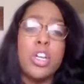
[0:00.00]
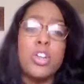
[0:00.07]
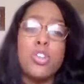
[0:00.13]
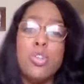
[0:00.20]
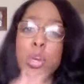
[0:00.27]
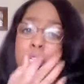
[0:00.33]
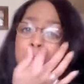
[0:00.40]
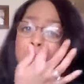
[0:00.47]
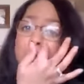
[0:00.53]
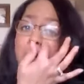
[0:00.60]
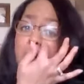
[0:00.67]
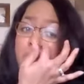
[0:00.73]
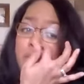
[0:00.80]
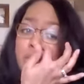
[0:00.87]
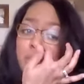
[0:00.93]
can do is
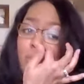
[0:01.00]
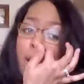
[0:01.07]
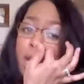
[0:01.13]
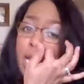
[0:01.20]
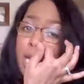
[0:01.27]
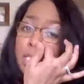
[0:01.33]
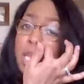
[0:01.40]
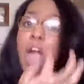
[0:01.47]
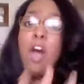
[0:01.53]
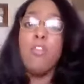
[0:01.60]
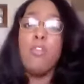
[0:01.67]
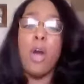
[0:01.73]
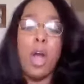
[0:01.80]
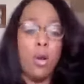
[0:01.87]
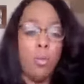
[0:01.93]
observe his ways,
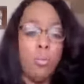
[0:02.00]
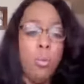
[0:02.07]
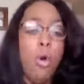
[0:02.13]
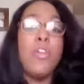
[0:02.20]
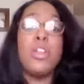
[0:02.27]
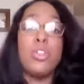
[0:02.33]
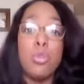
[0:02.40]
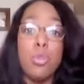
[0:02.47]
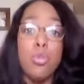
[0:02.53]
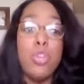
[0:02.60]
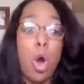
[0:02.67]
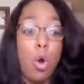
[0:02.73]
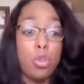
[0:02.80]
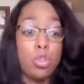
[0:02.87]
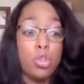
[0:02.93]
moving through
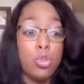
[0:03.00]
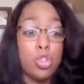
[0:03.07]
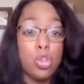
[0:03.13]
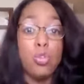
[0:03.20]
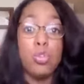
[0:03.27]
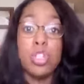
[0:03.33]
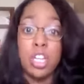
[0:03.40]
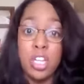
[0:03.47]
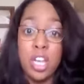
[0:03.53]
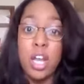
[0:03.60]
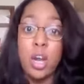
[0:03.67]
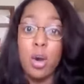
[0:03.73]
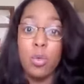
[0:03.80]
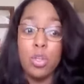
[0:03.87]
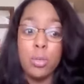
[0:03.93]
those who choose to
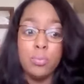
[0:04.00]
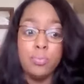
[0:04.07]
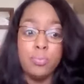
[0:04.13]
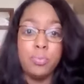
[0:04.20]
yield.